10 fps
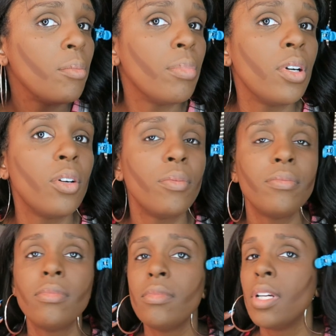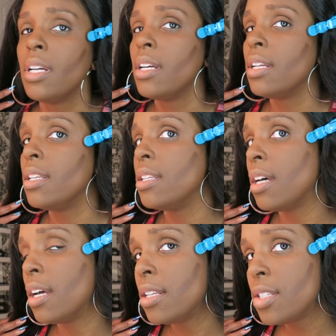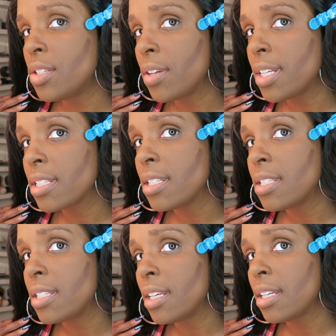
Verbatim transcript: Boom, done so you guys can see